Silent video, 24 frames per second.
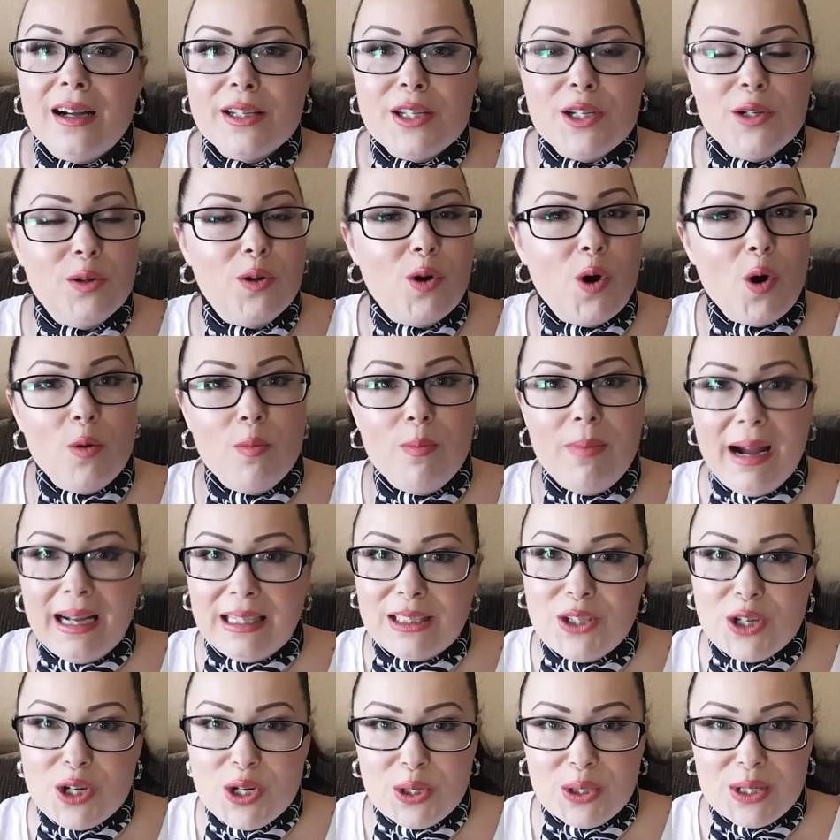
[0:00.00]
you go
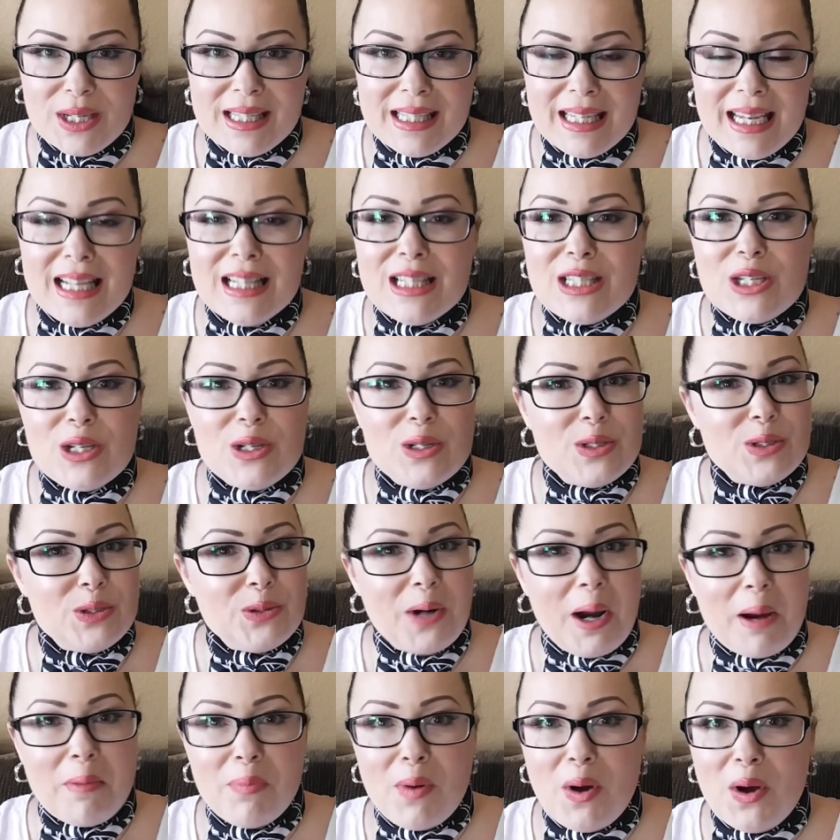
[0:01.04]
back to your seats, you
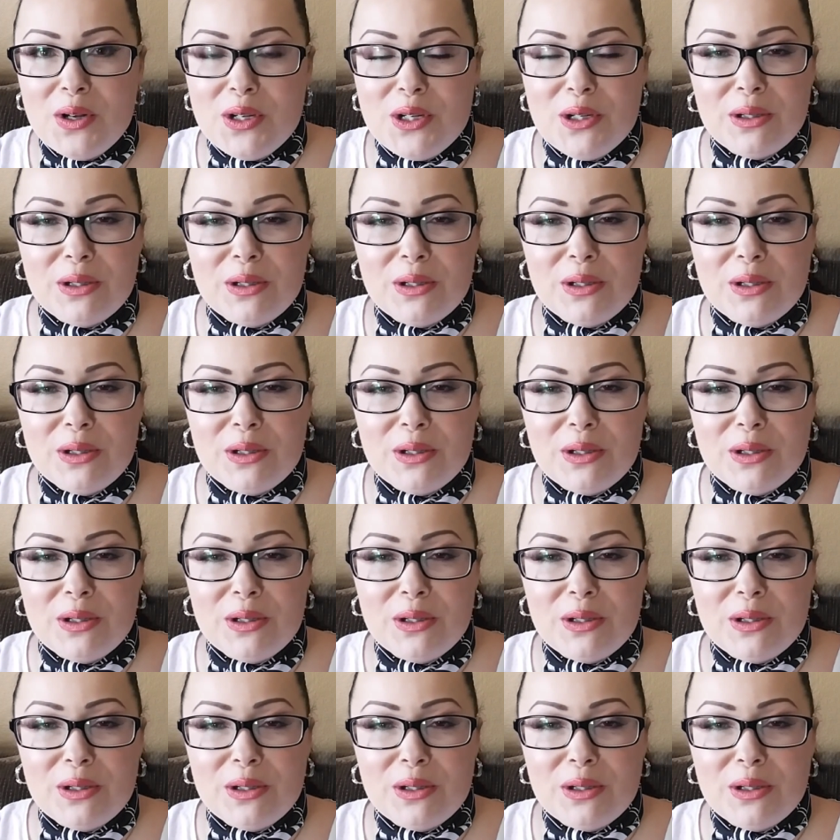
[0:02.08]
strap on